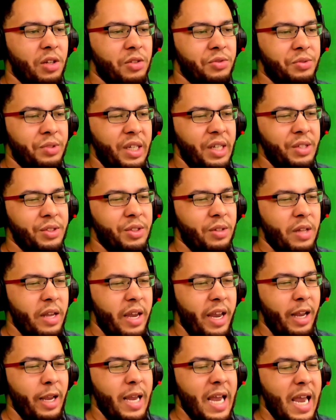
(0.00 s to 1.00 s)
Season
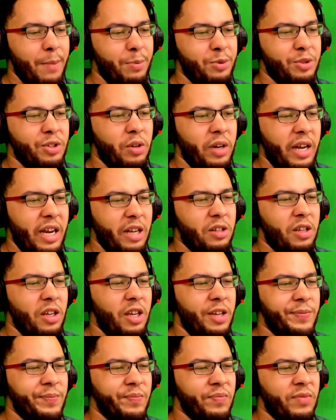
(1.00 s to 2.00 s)
8, Episode
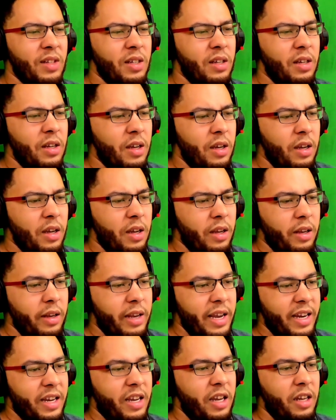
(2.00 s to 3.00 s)
18,
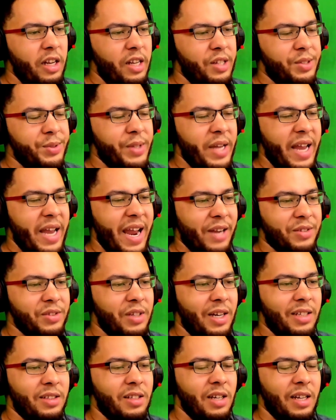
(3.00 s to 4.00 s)
Yakety Sax.
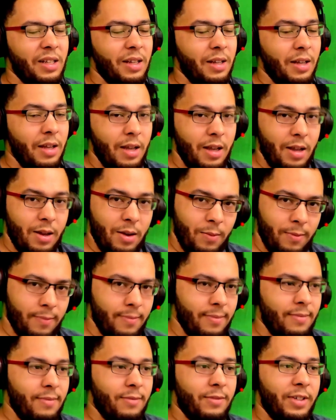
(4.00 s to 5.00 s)
I thought,
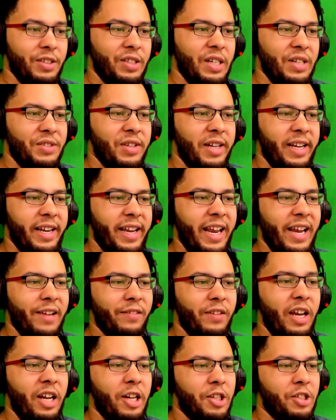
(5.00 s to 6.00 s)
the reason I said I can't
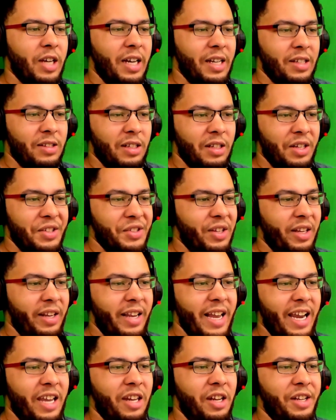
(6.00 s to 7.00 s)
read, because I thought they'd say
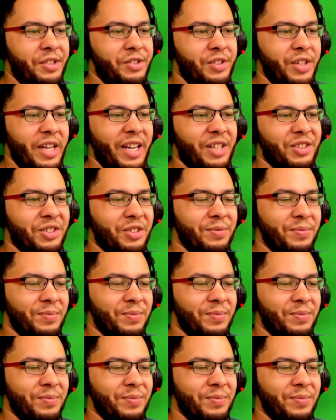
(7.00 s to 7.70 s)
Yakety Sax.